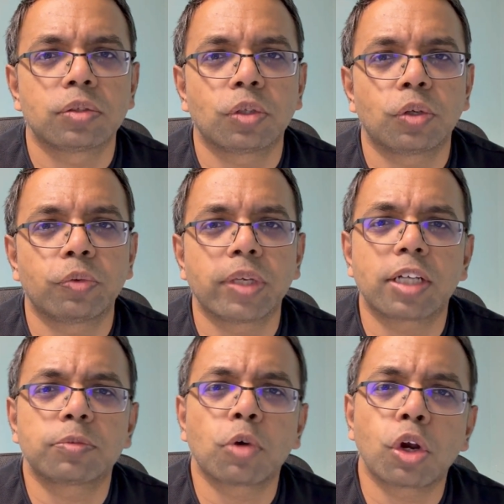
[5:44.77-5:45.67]
So we are a
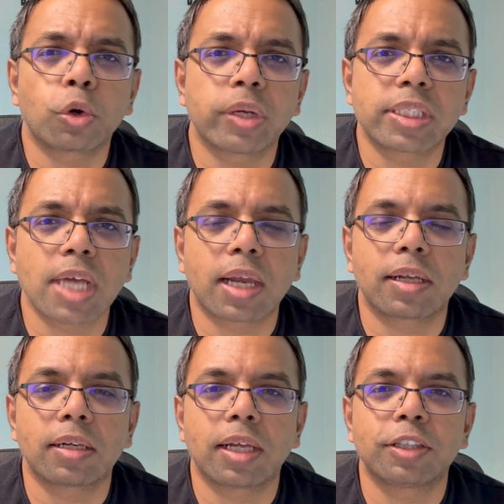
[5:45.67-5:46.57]
small growing
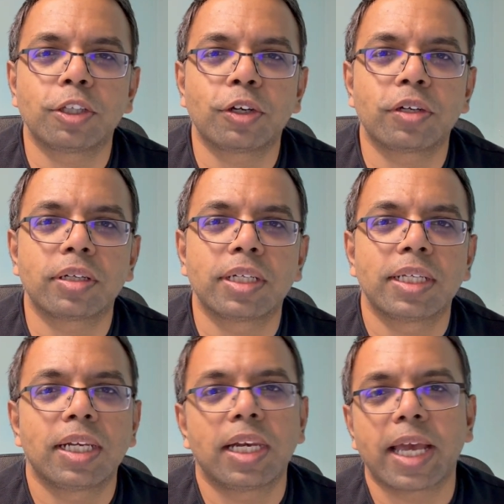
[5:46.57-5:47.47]
channel, and your
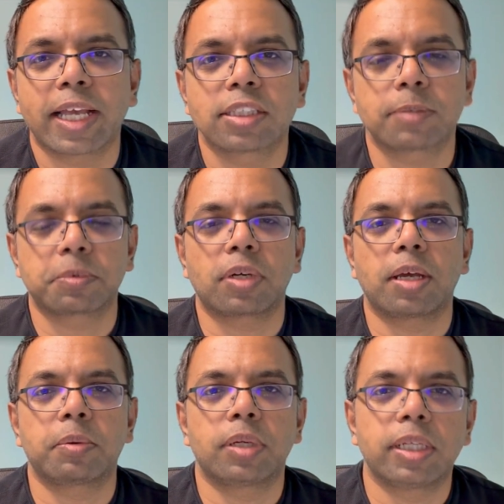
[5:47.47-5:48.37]
like and
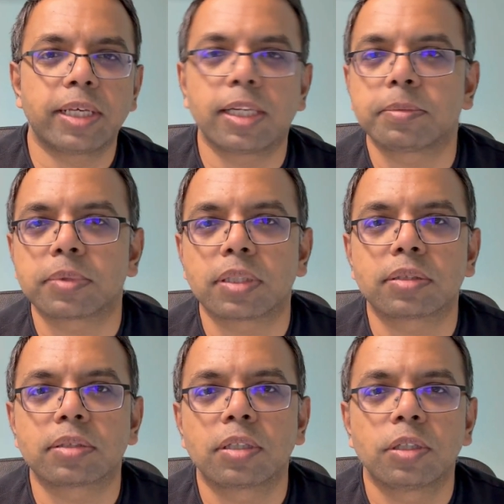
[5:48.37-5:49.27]
subscribe really helps us.
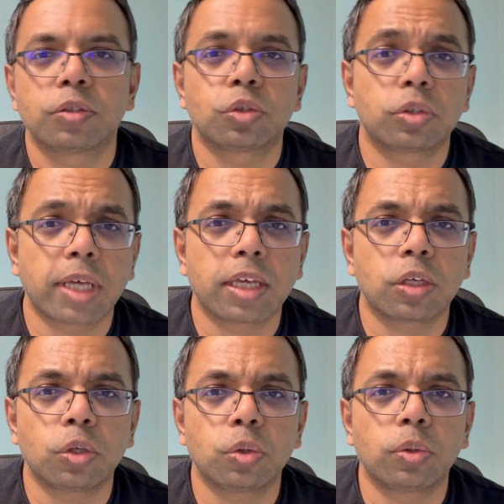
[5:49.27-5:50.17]
So thank
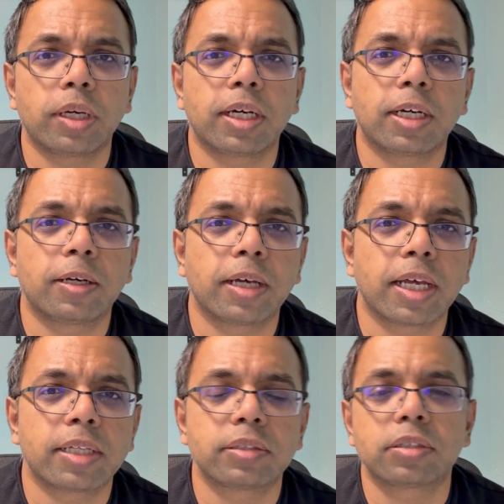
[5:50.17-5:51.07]
you,
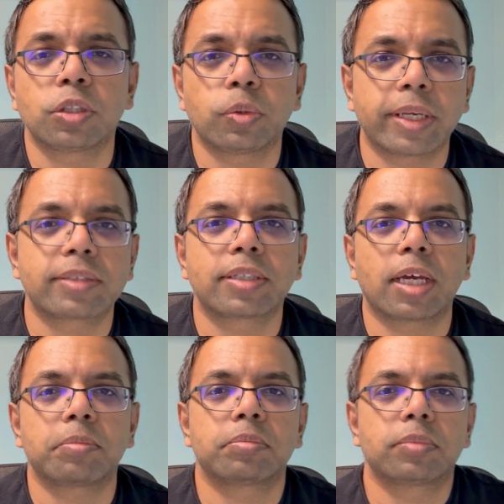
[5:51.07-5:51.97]
and see you next time.
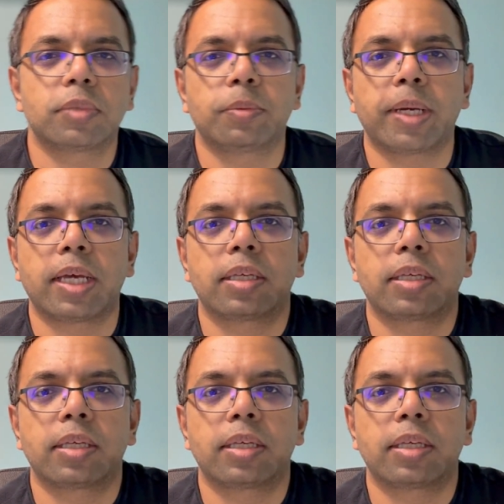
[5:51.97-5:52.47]
Bye bye.